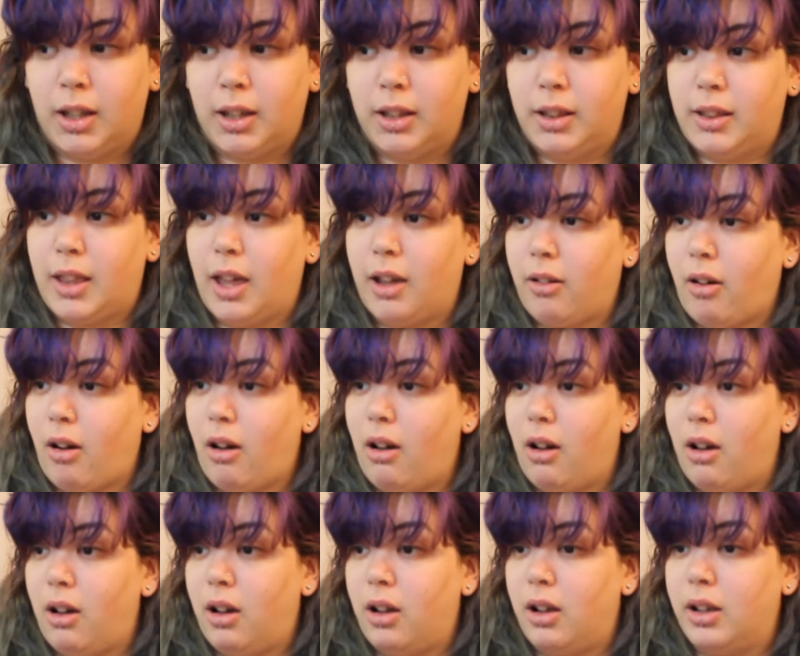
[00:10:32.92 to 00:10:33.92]
There
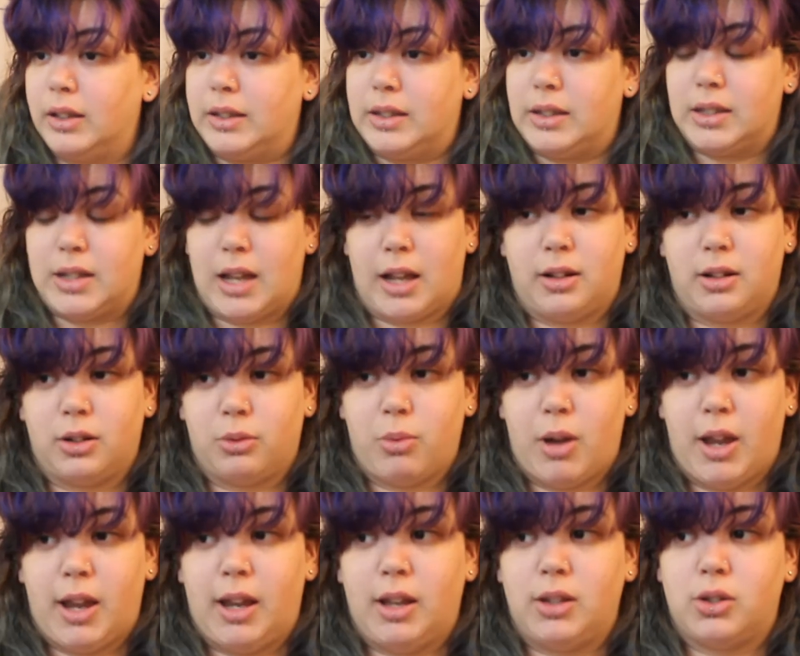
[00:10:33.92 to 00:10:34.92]
are standard
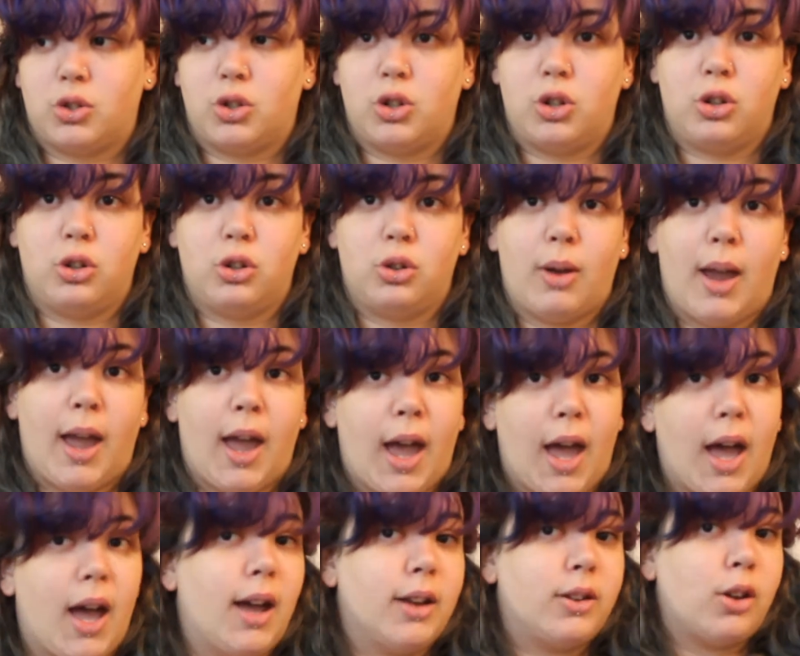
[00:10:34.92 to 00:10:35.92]
ways to
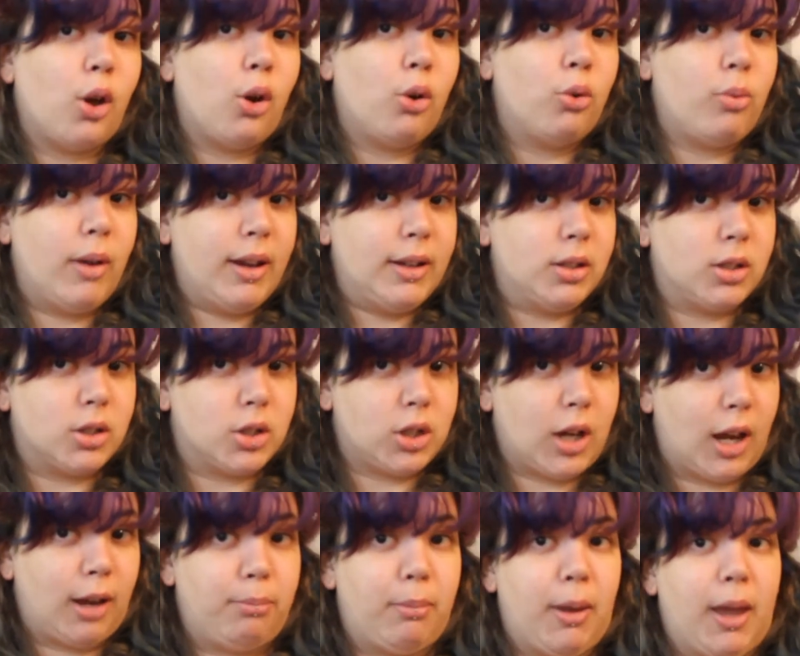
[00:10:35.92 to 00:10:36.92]
add waist
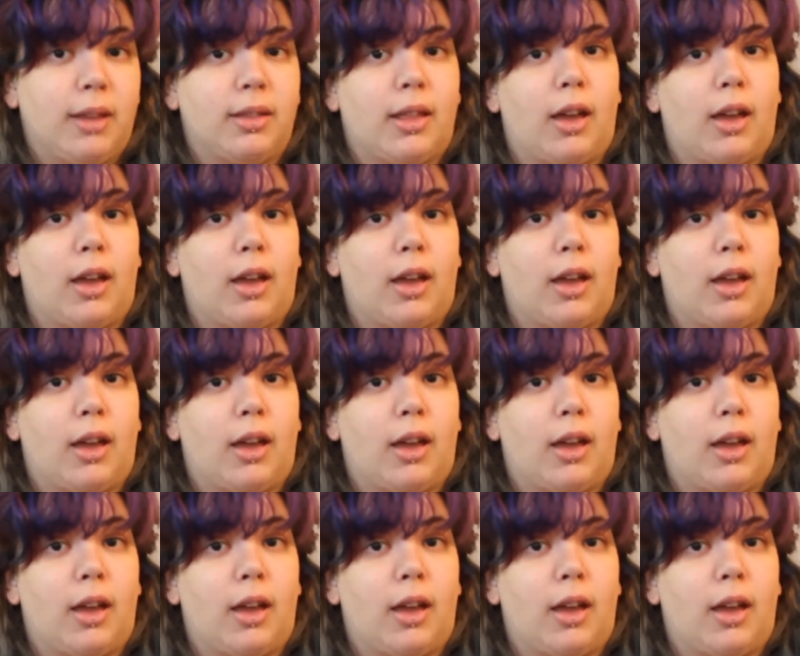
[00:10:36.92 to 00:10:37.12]
shaping,